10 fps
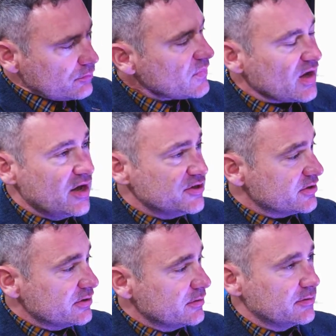And
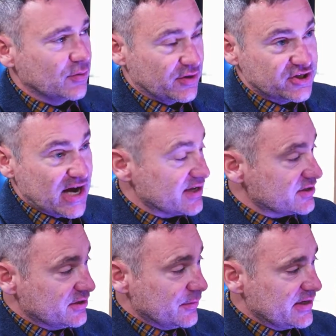what the
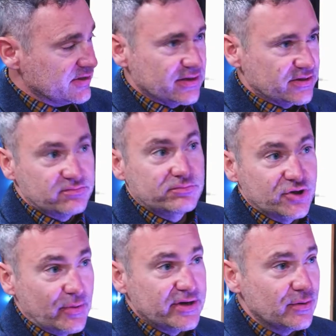charts are doing is
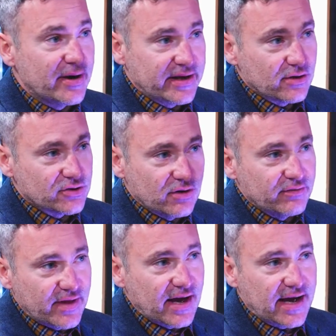showing you when it goes over
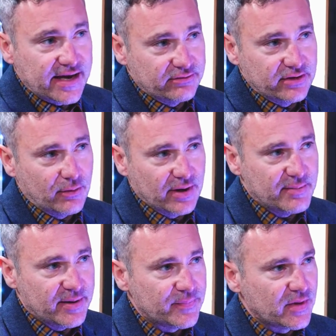that higher and lower
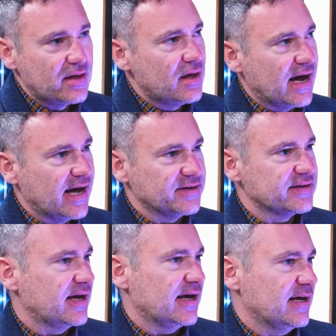limit. And
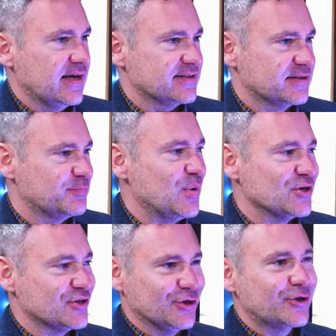as a
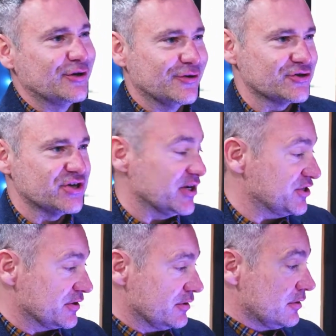person looking at those charts,
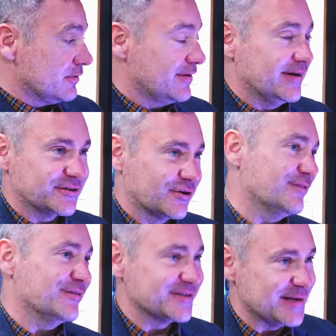you go, oh, it's gone
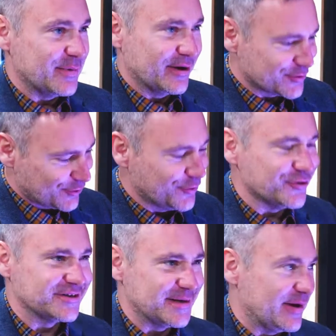over this limit, or it's gone under
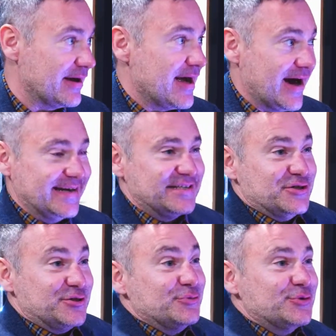this limit, I need to
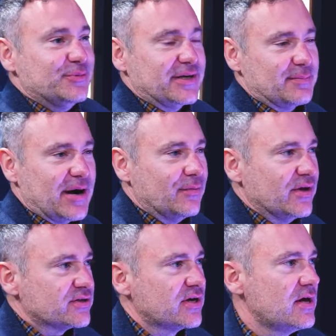do something about
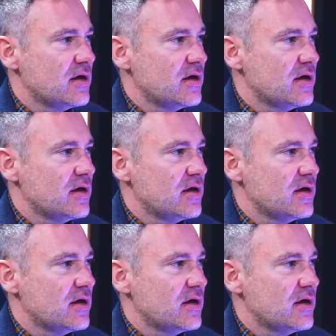this.